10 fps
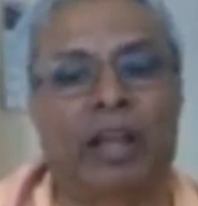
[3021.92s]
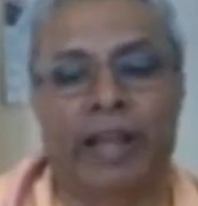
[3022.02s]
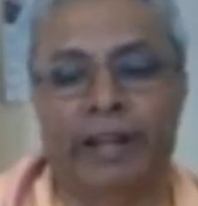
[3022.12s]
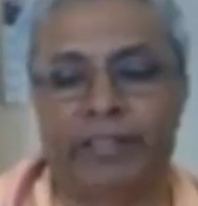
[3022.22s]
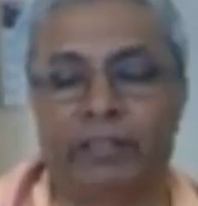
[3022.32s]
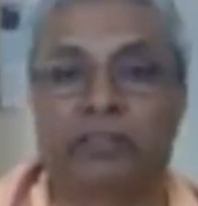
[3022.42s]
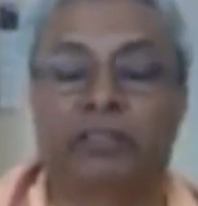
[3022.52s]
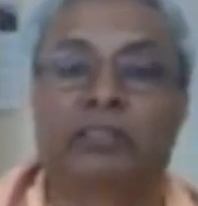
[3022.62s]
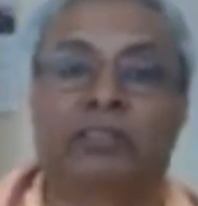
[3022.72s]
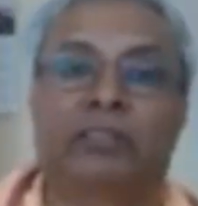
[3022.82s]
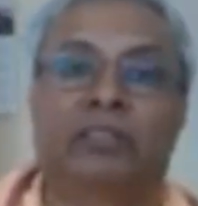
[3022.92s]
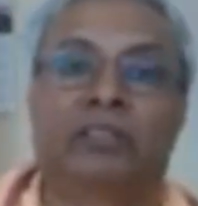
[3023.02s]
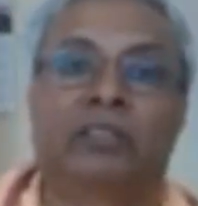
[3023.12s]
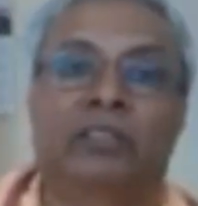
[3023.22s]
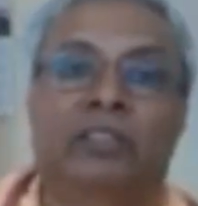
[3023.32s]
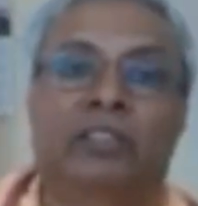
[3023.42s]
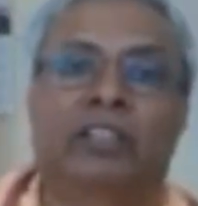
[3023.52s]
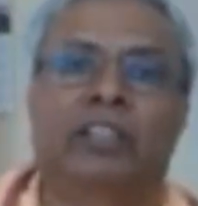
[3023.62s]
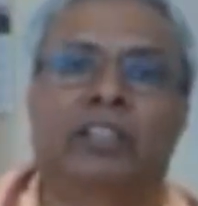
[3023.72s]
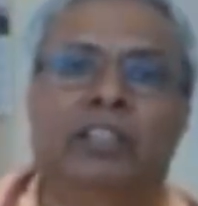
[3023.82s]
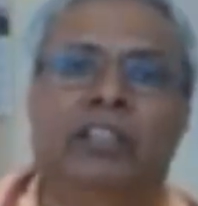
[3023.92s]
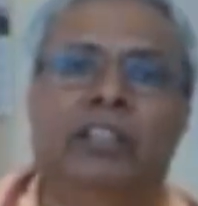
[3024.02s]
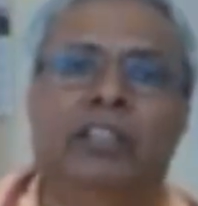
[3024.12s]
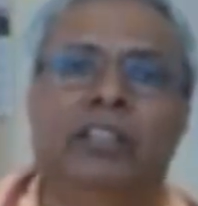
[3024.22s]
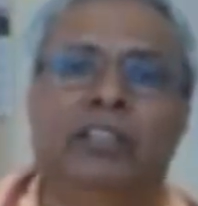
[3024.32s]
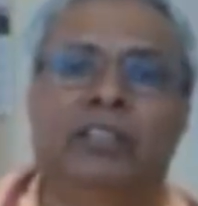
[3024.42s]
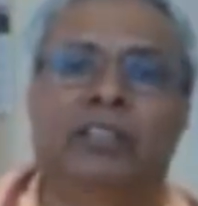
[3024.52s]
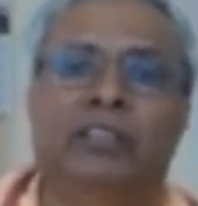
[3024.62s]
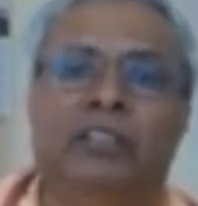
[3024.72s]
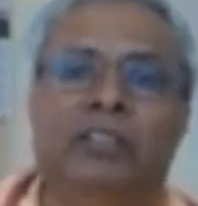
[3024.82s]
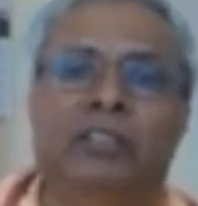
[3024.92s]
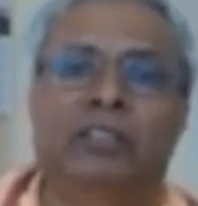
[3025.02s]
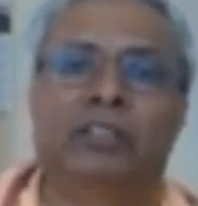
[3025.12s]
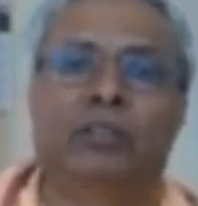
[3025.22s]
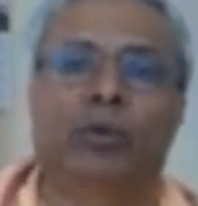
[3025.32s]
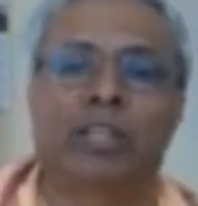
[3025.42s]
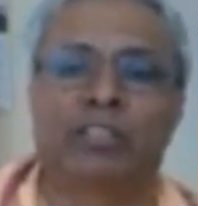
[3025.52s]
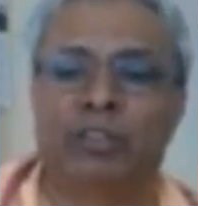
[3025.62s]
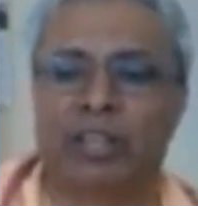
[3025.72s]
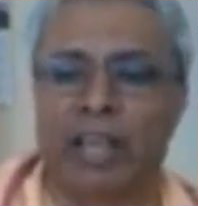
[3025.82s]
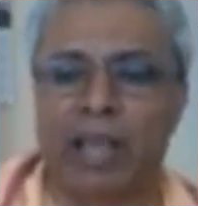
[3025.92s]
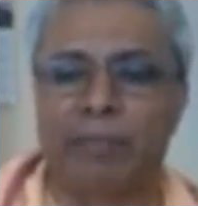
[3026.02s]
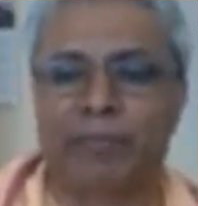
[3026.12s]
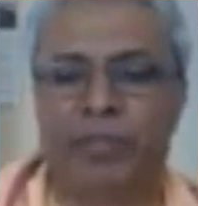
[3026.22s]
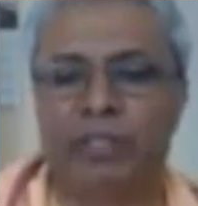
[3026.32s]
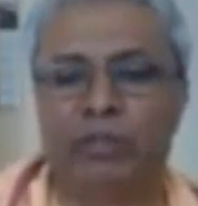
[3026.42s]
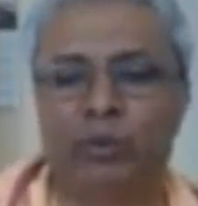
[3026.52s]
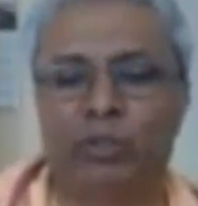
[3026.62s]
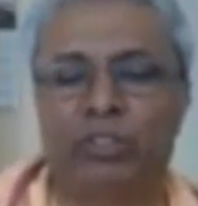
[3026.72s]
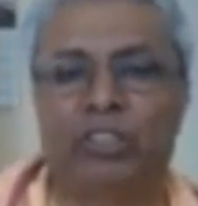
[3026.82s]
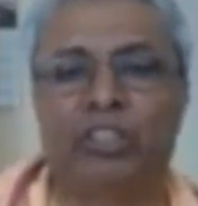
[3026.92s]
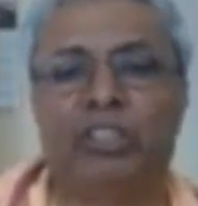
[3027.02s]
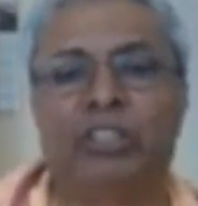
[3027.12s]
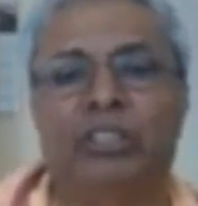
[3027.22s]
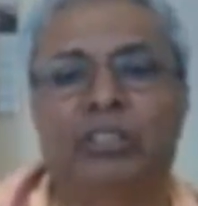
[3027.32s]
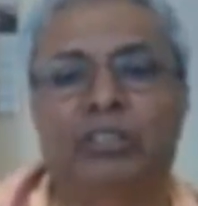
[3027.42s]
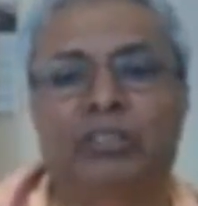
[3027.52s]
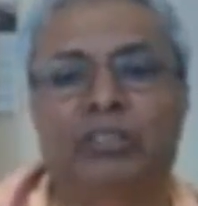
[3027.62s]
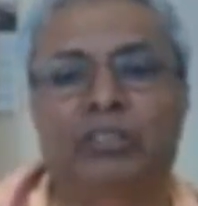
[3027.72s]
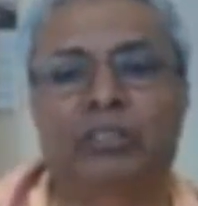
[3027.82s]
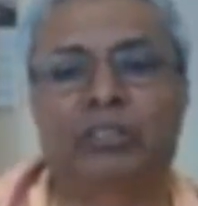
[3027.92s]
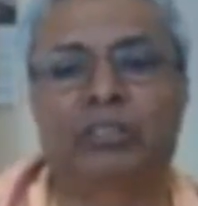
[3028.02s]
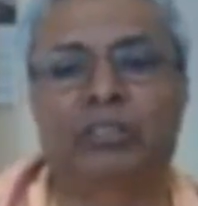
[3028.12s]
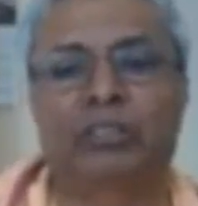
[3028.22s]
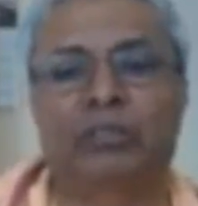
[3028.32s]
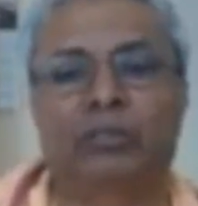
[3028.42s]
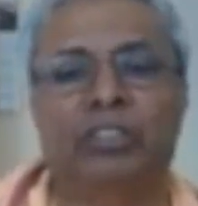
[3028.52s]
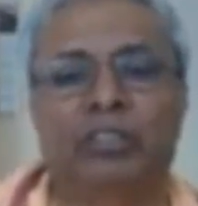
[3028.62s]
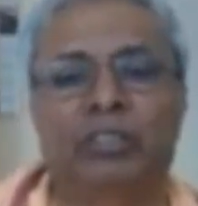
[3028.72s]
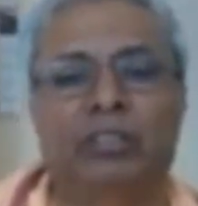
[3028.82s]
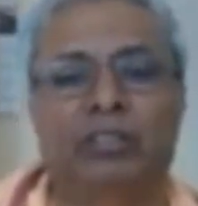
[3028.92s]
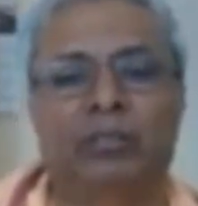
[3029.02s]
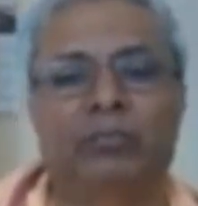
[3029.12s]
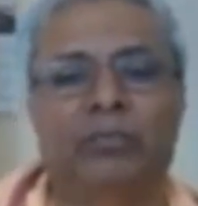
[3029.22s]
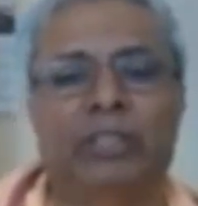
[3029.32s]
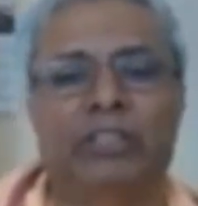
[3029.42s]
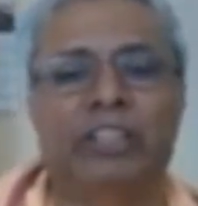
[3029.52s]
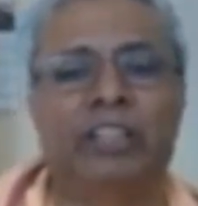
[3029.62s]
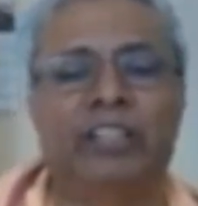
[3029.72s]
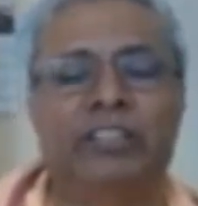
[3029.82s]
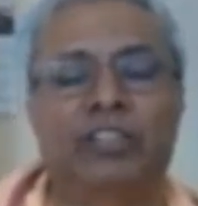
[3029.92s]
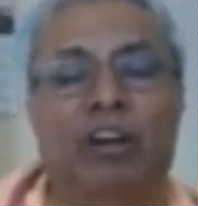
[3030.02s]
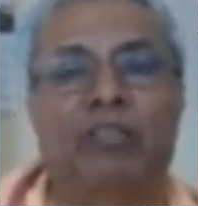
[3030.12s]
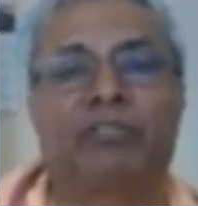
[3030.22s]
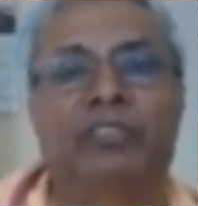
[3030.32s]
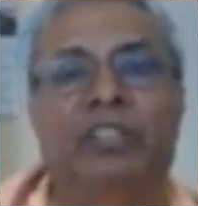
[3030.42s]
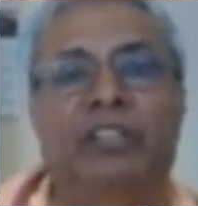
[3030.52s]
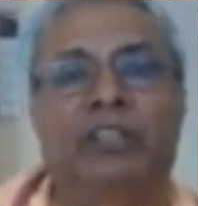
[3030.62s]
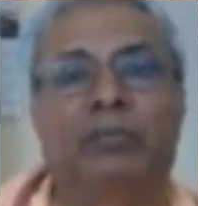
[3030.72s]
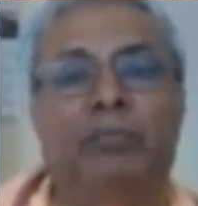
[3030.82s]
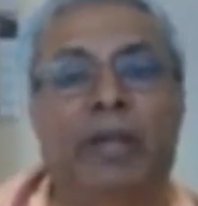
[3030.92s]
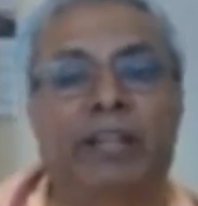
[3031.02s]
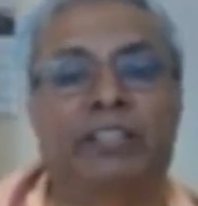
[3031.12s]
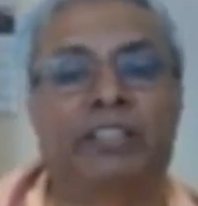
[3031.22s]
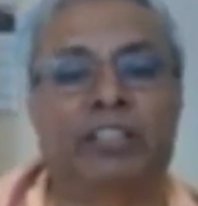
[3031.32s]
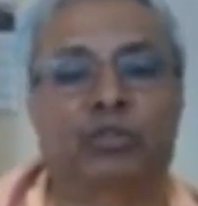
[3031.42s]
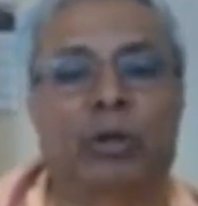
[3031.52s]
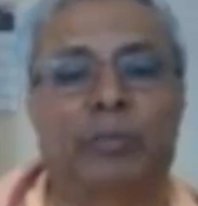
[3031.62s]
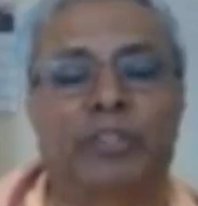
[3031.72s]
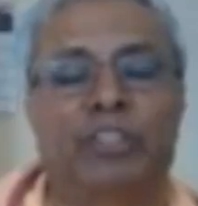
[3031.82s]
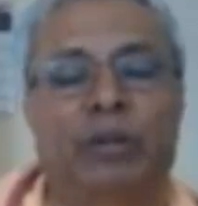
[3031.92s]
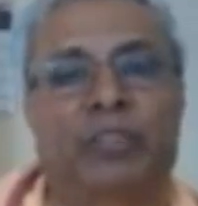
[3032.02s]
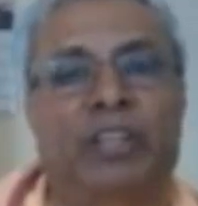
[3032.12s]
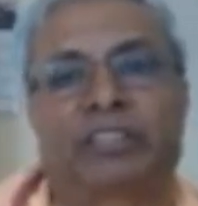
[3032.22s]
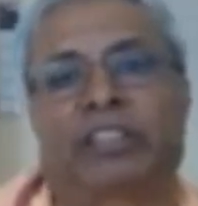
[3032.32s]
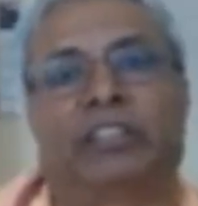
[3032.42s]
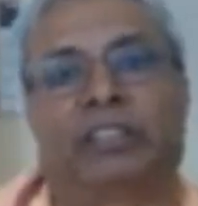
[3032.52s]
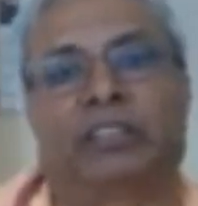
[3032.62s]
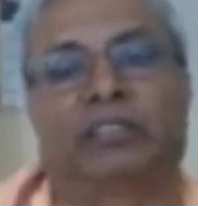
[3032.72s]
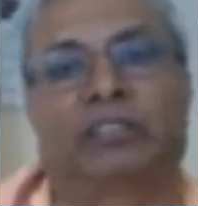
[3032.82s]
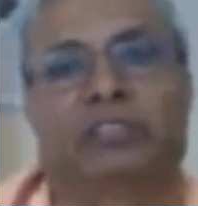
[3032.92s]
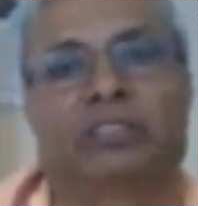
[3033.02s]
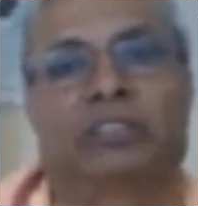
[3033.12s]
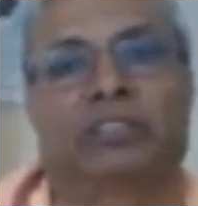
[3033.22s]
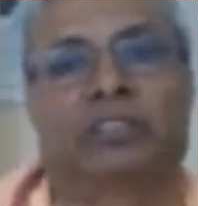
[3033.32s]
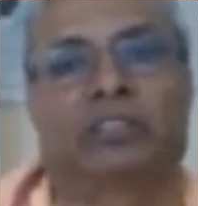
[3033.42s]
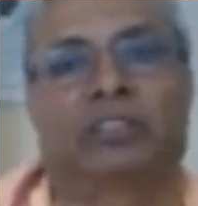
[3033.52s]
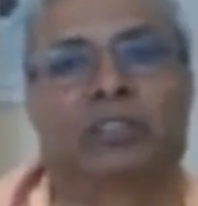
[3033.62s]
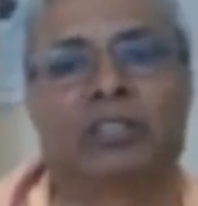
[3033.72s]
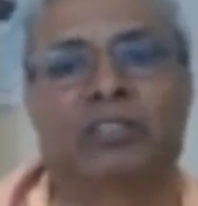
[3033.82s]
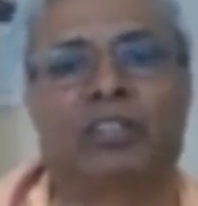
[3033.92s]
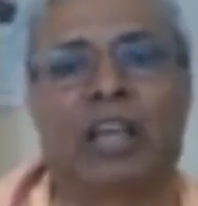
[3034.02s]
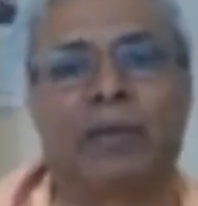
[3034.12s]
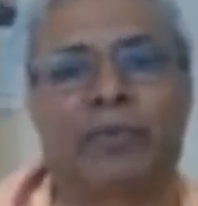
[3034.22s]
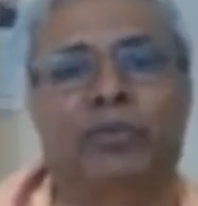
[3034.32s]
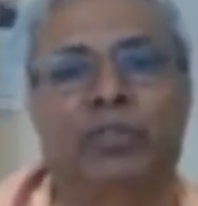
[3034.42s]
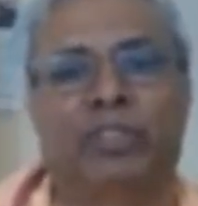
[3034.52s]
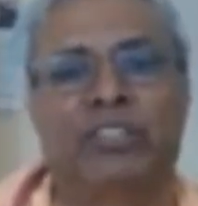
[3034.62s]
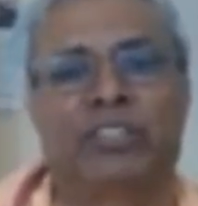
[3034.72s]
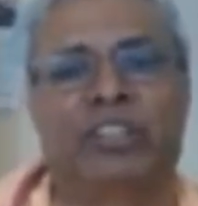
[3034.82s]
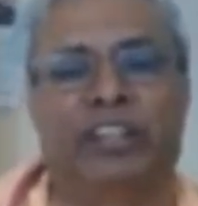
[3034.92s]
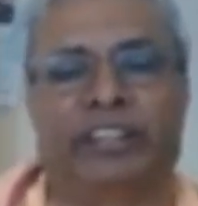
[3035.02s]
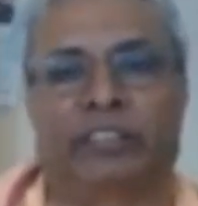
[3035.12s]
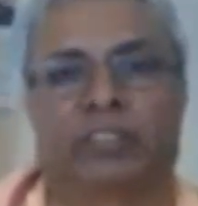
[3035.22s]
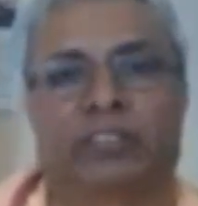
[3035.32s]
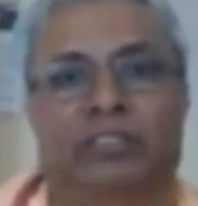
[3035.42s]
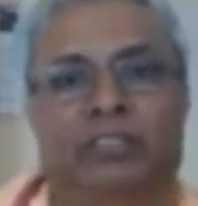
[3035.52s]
and he was not happy with the with the dealings of the manager swamiji of that center he was not happy with his dealings